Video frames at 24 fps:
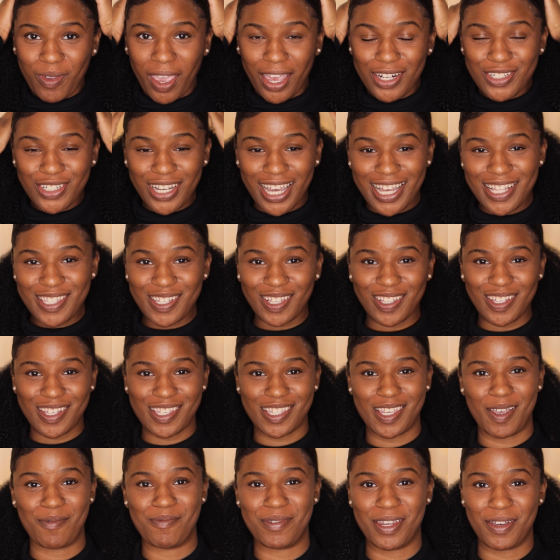I tried to do a little
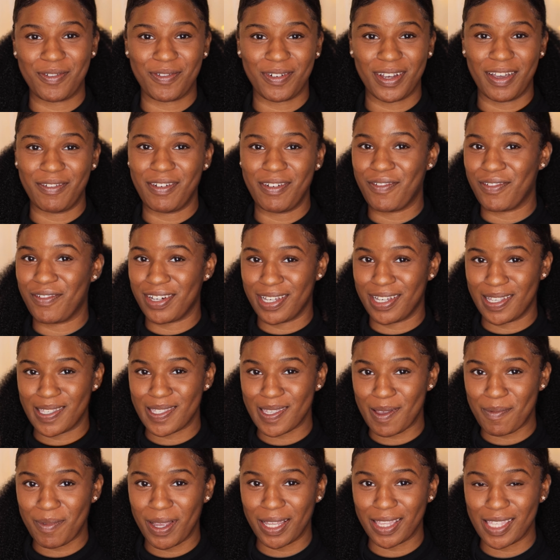something different. I've never done
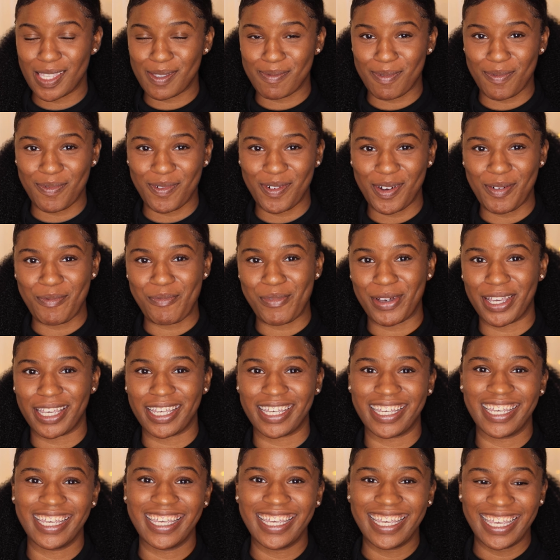something like this before,
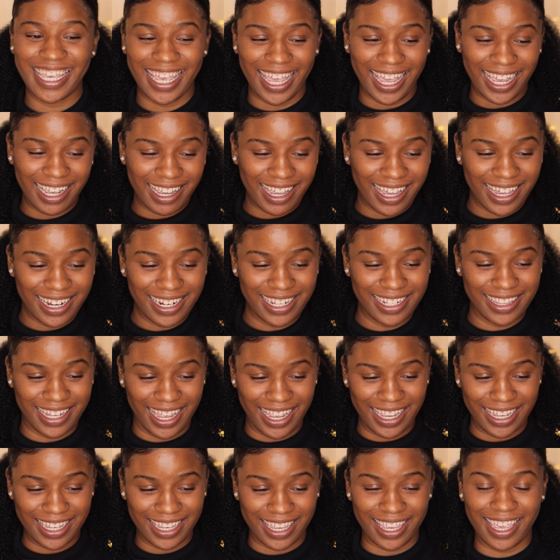but I kind of
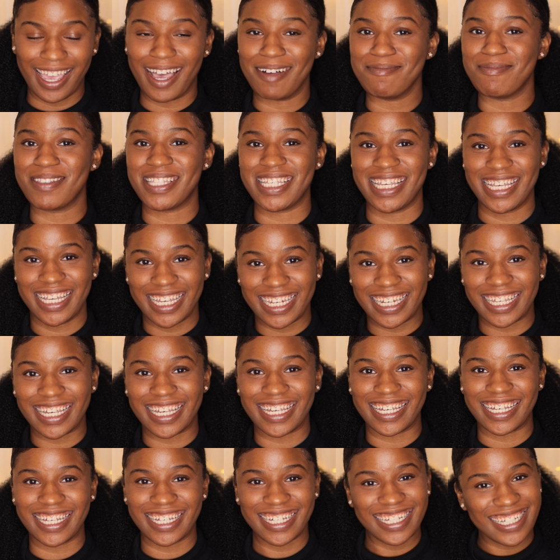like it. I'm digging
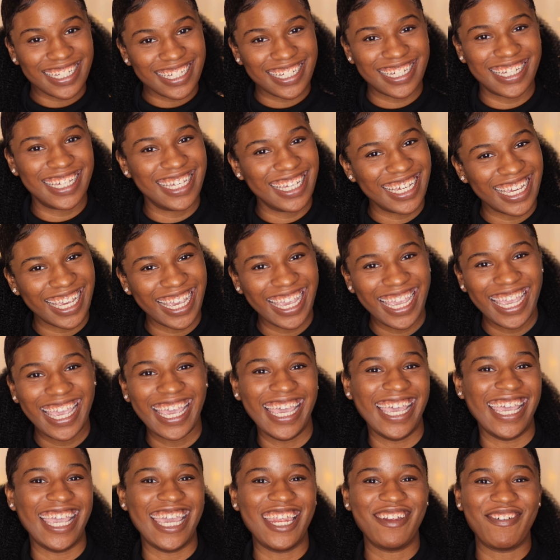it.
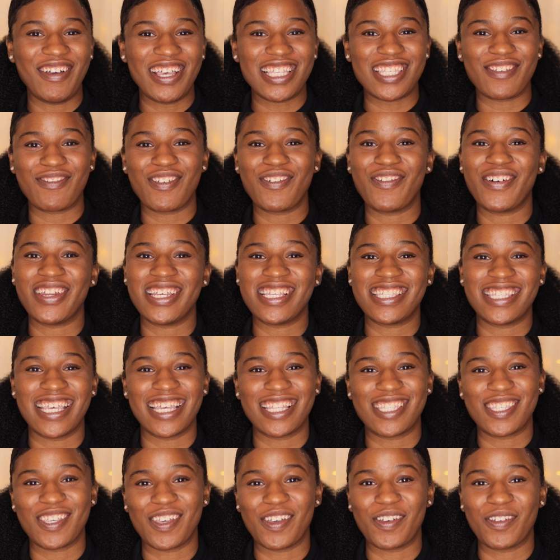Anyways, if you want to
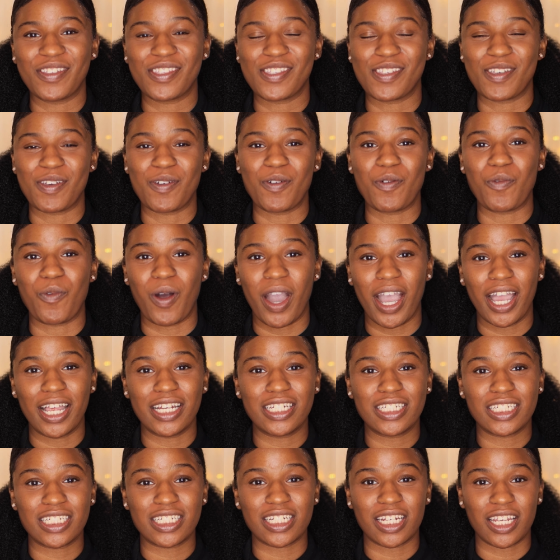stay tuned to
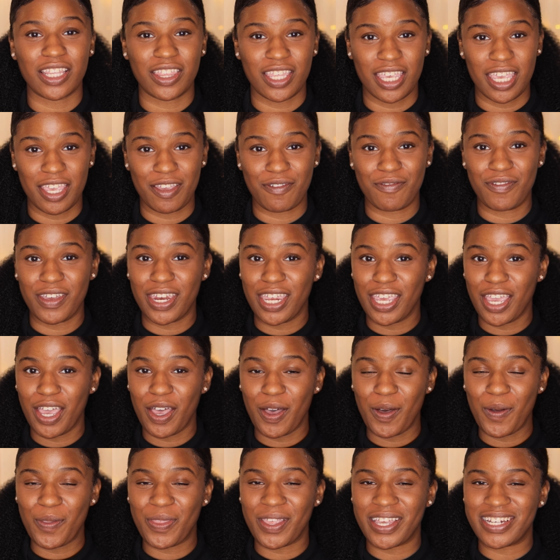watch the
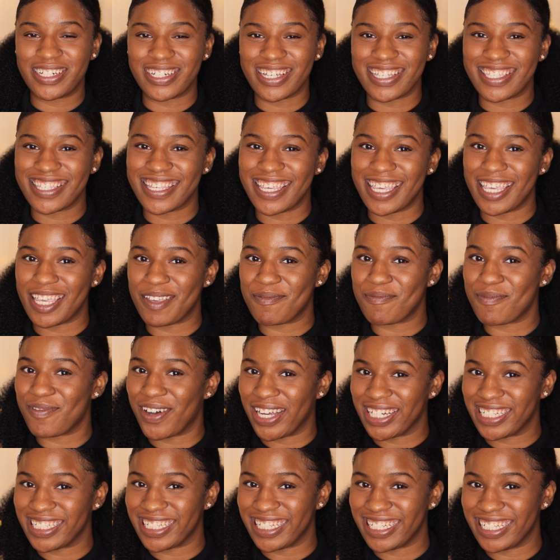video, then just keep
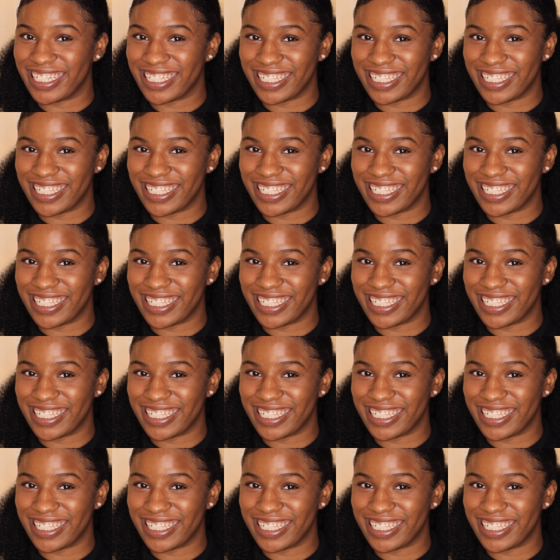watching.